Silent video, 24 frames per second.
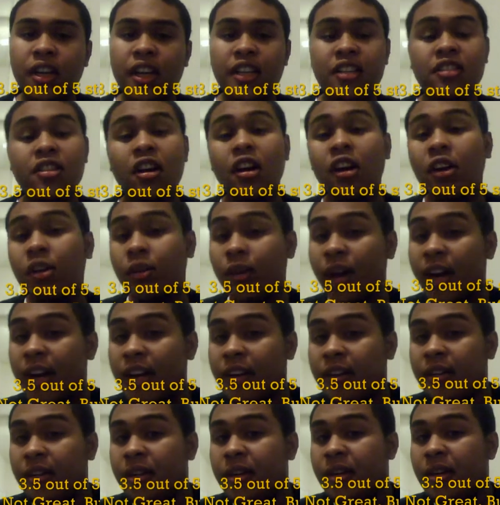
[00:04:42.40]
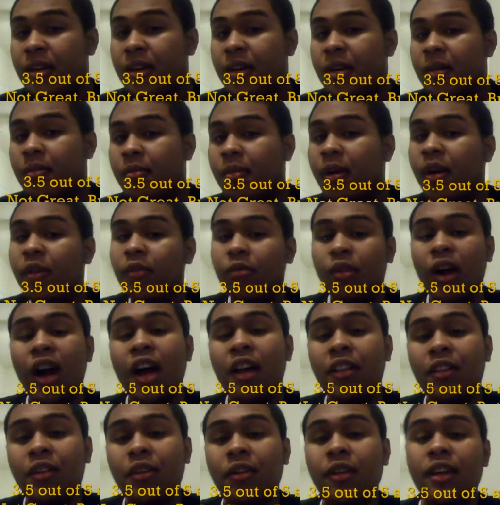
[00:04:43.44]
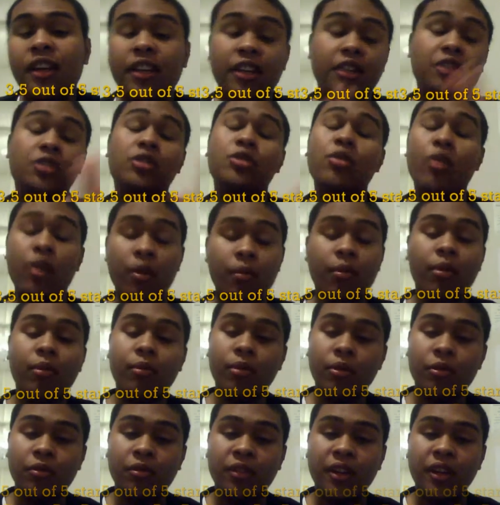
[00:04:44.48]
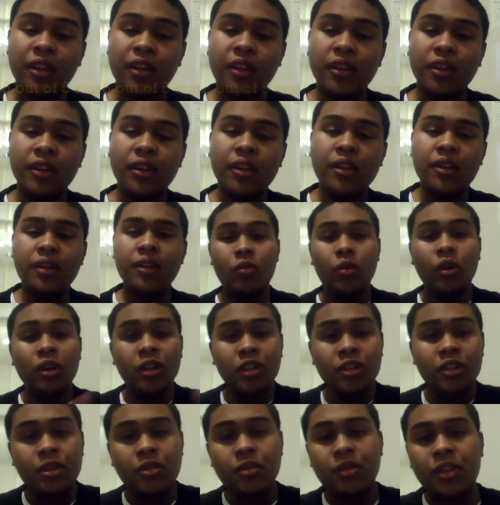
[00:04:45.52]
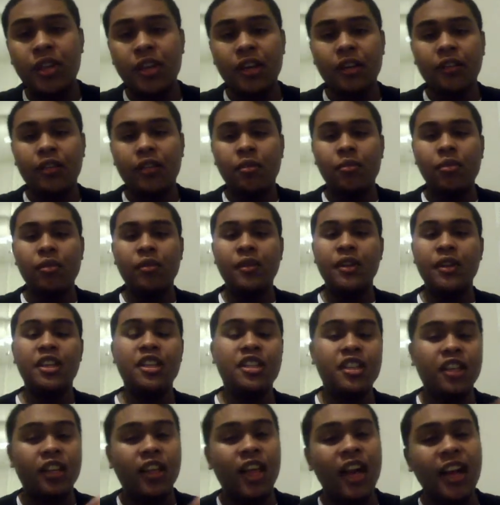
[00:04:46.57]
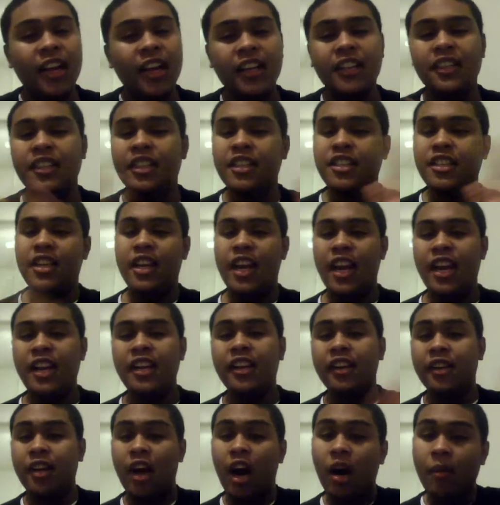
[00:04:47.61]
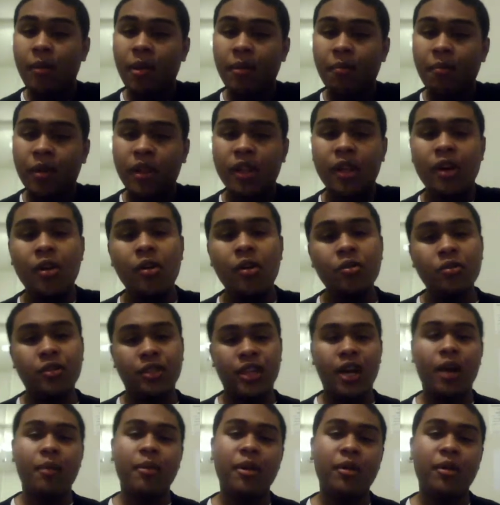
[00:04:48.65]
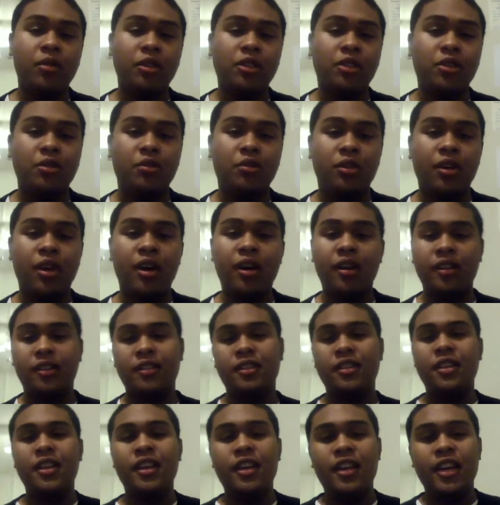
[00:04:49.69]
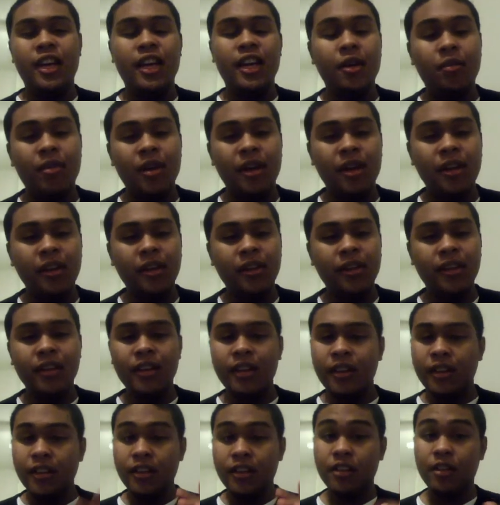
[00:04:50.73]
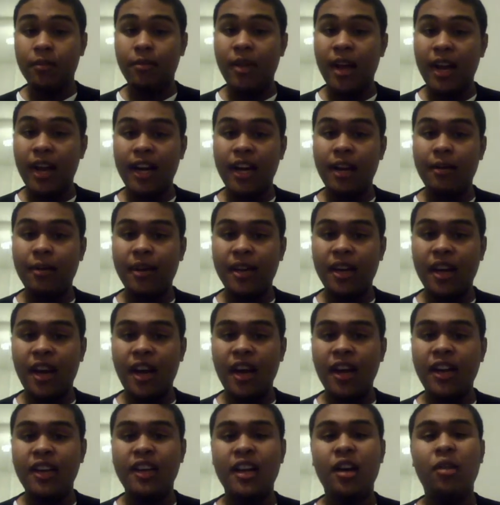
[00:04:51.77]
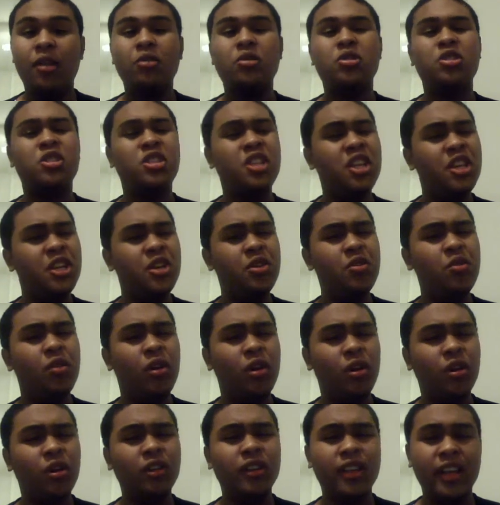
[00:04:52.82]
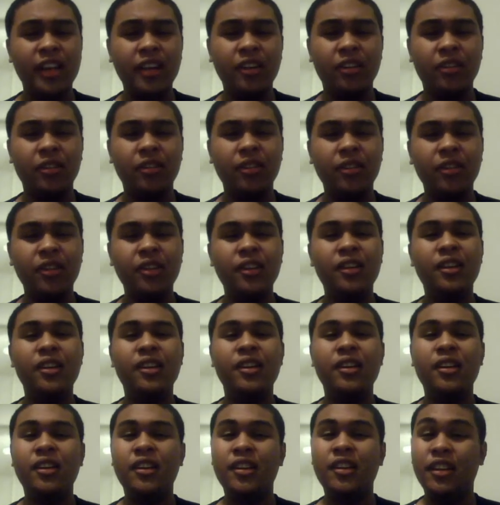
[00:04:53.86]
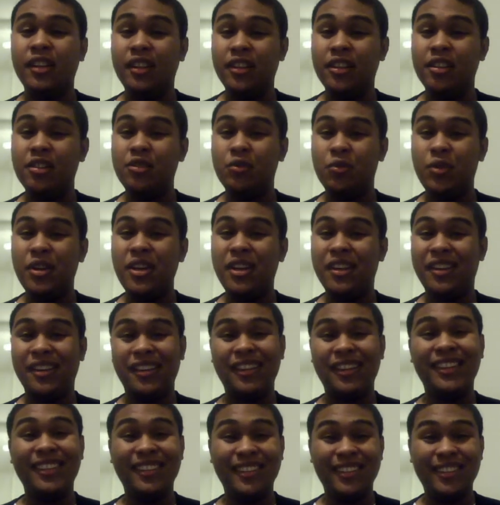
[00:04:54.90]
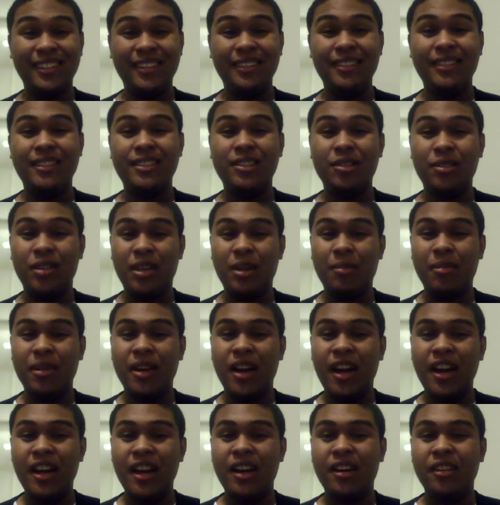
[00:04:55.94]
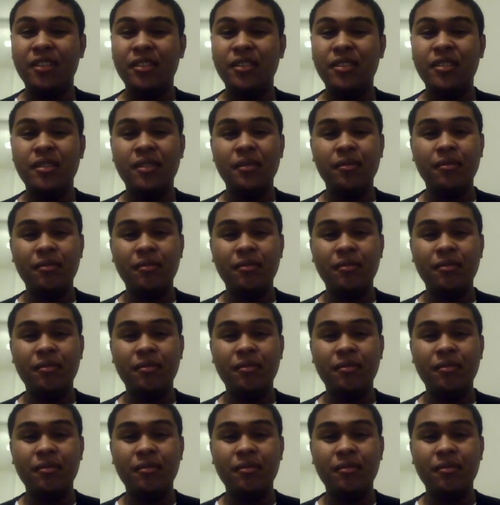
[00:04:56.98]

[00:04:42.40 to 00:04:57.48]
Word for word: It's not great, but rather an enjoyable movie. What did you think of the movie? Did you like it? Did you hate it? Comment below. Tell me what you thought. Anyway, this is the Black Anime Guy, and I will see you all later in this week. So keep an eye out.